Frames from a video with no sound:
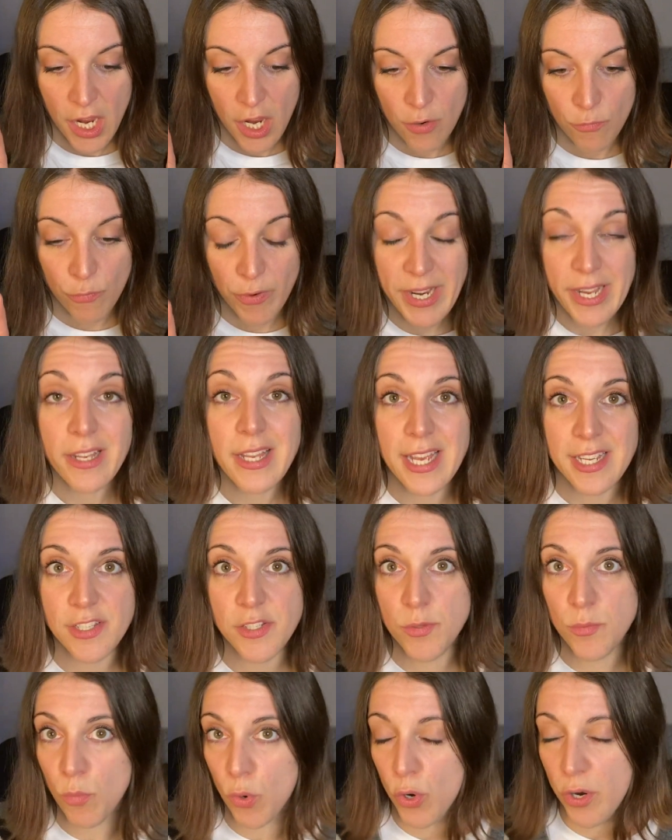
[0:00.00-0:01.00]

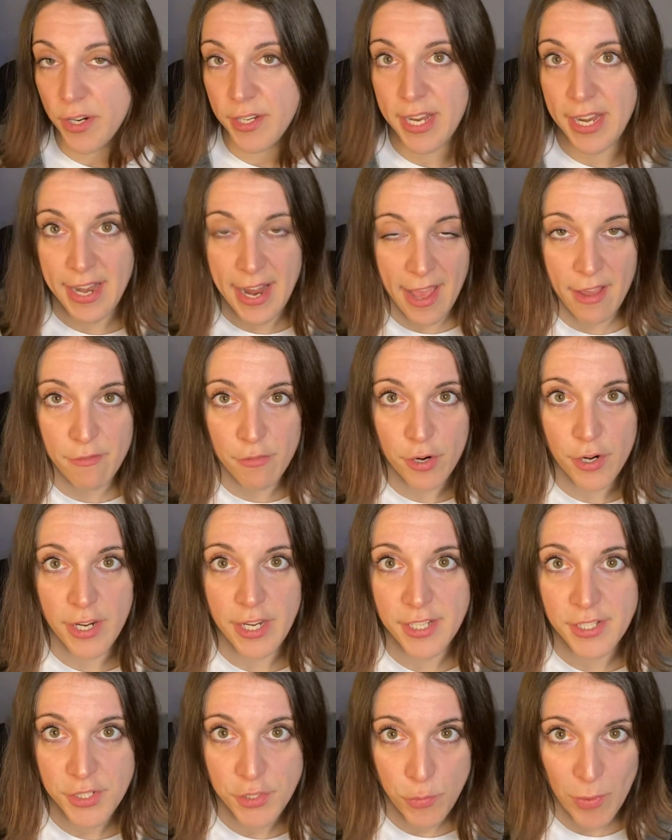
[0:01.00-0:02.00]
realized more than ever
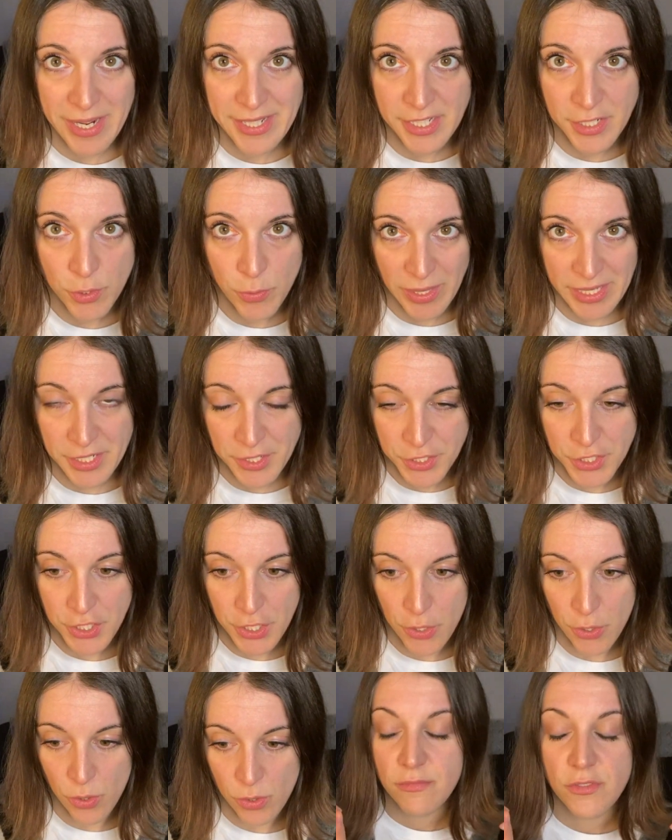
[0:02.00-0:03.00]
in
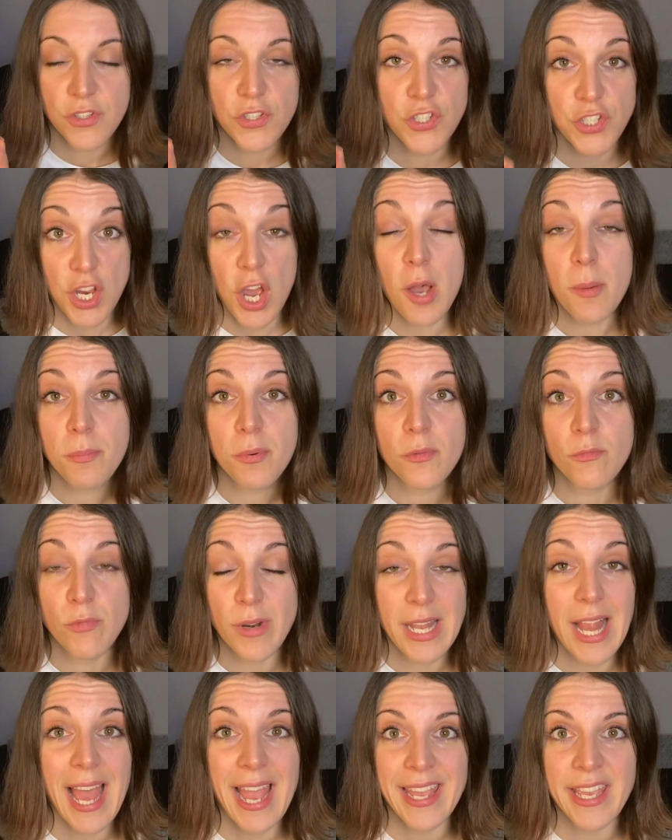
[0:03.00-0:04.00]
2022. Stop
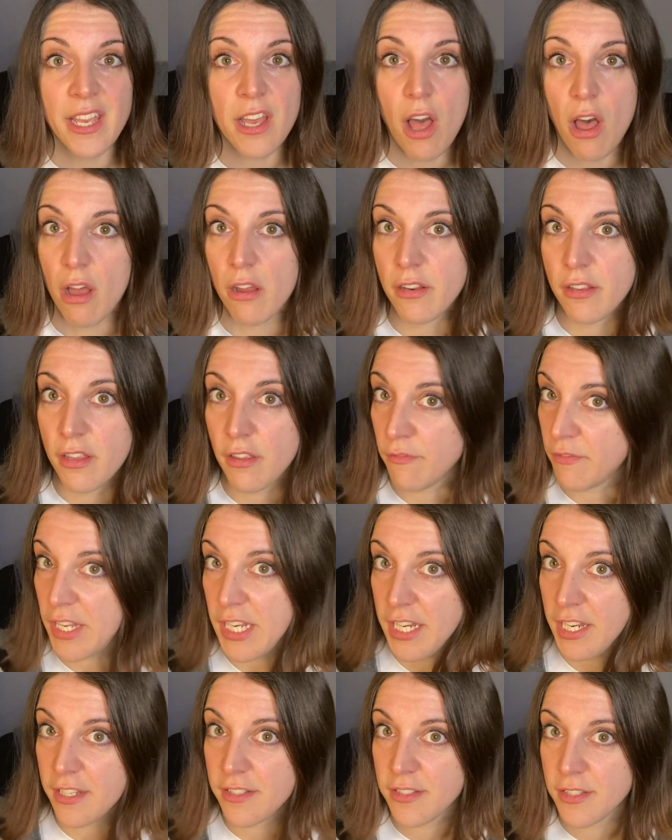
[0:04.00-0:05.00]
relying on
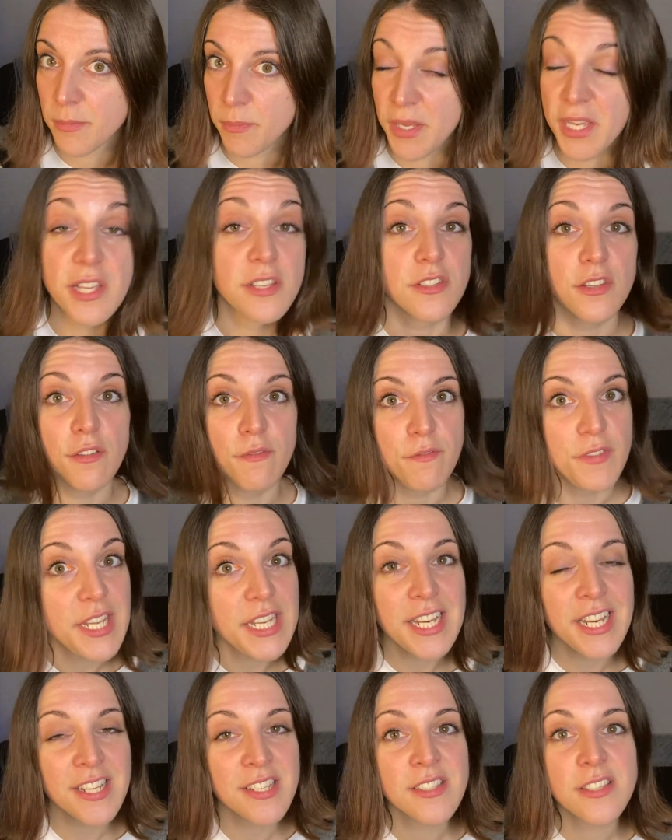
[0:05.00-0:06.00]
convenience, because
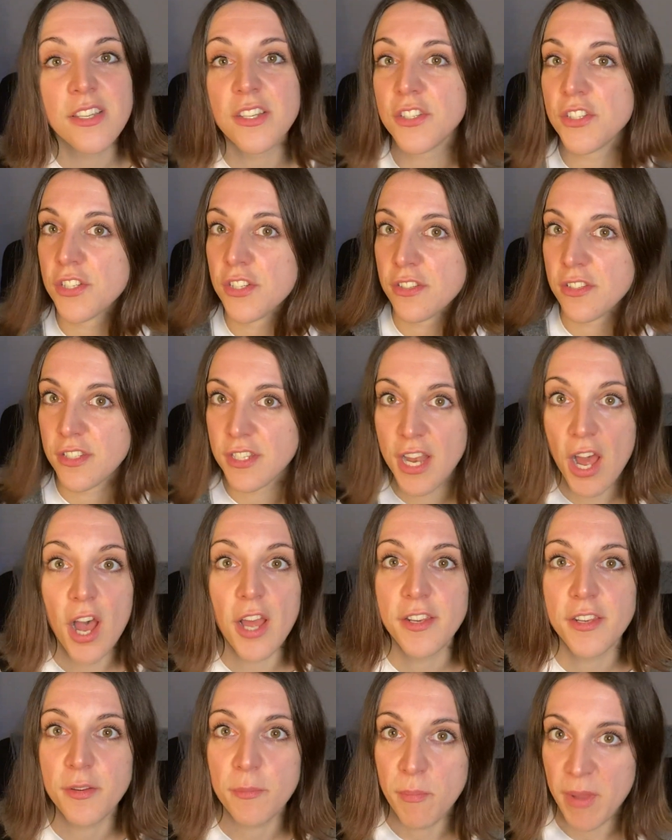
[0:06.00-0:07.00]
convenience does
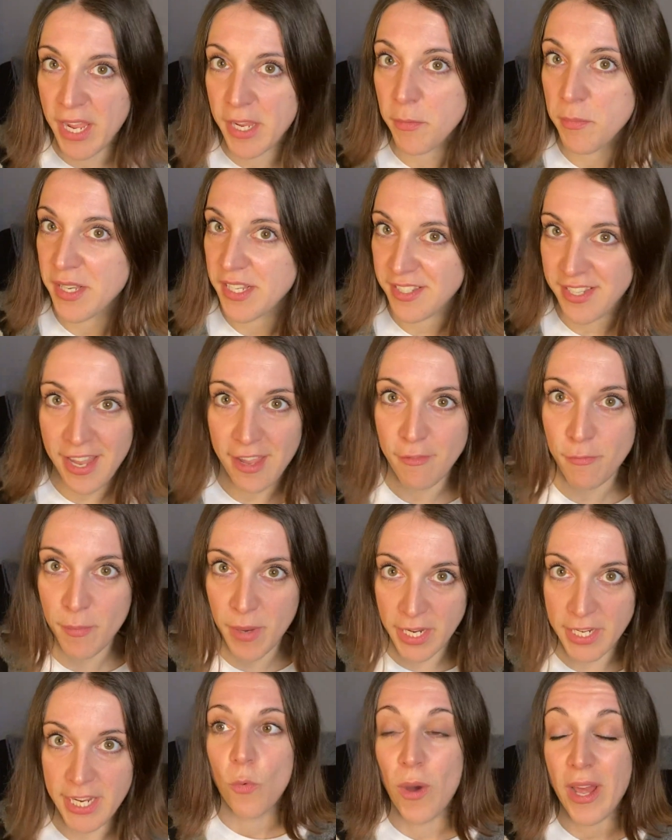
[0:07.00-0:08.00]
not make me save
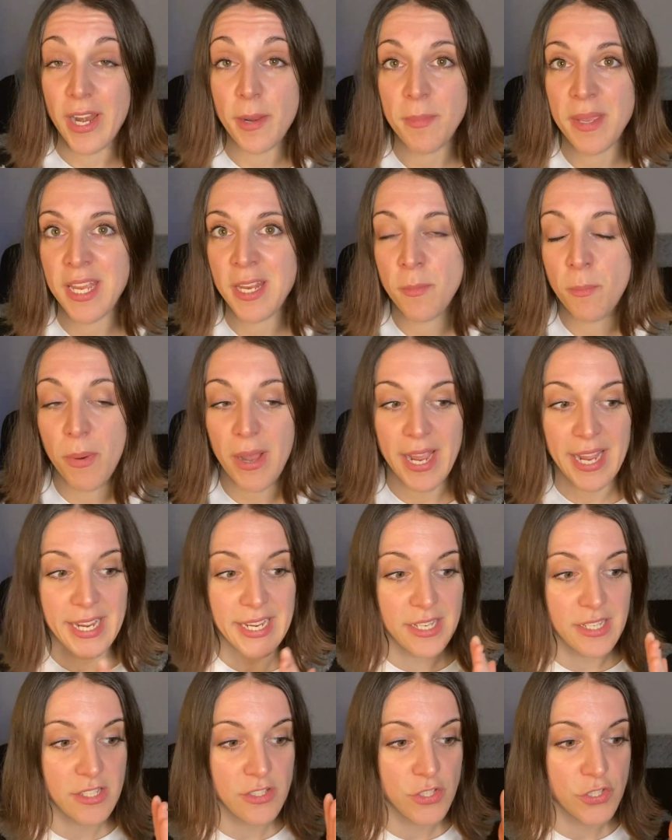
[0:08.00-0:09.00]
money. What I mean
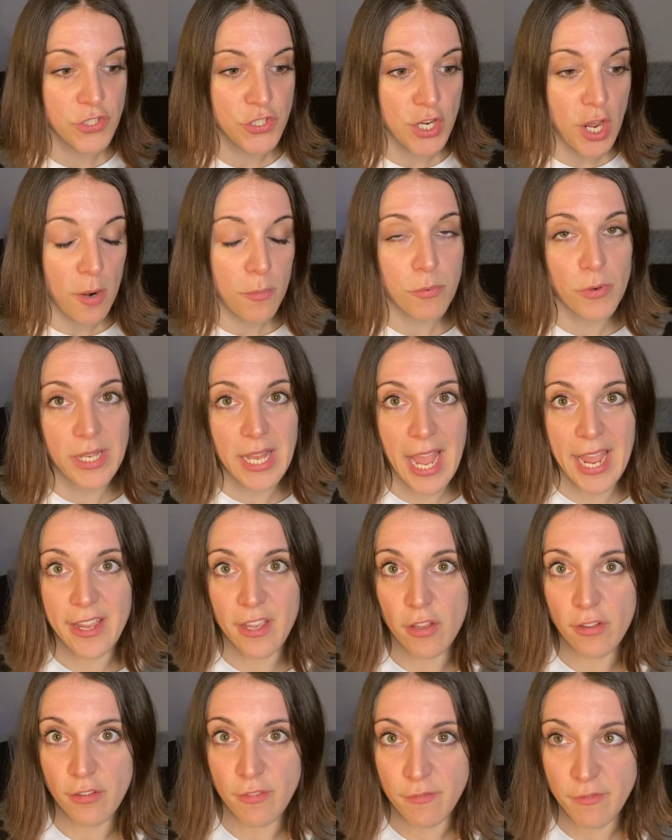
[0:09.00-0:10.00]
by stop relying
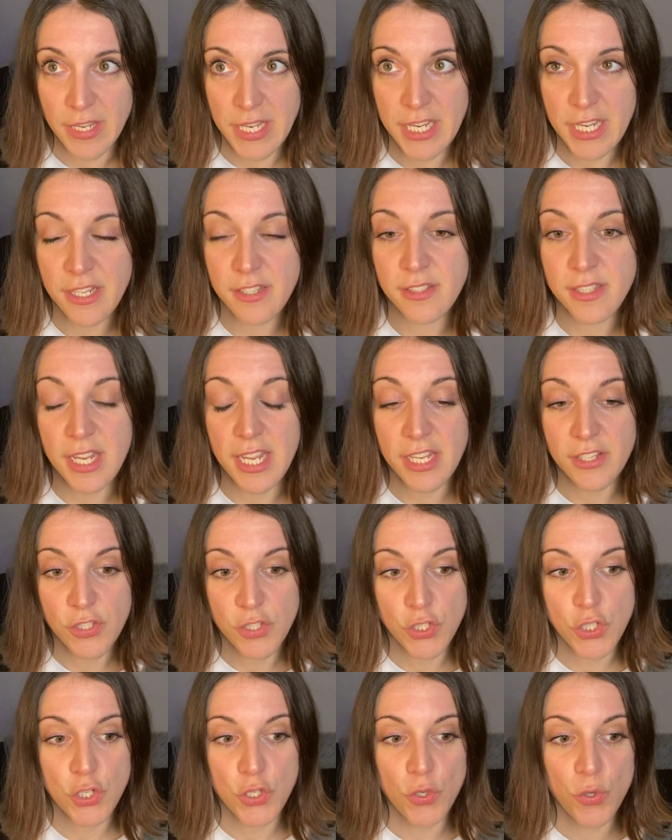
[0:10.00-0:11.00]
on convenience is
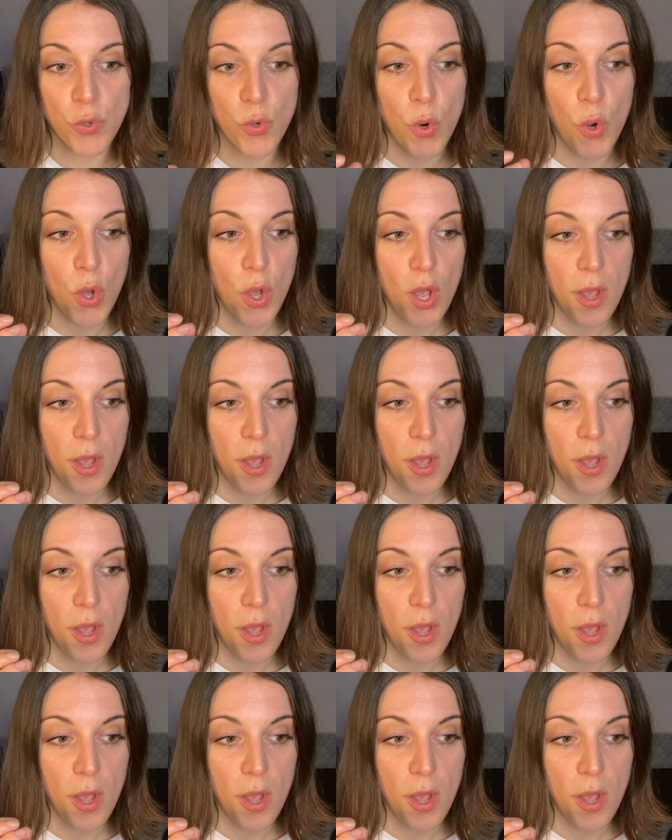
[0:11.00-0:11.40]
to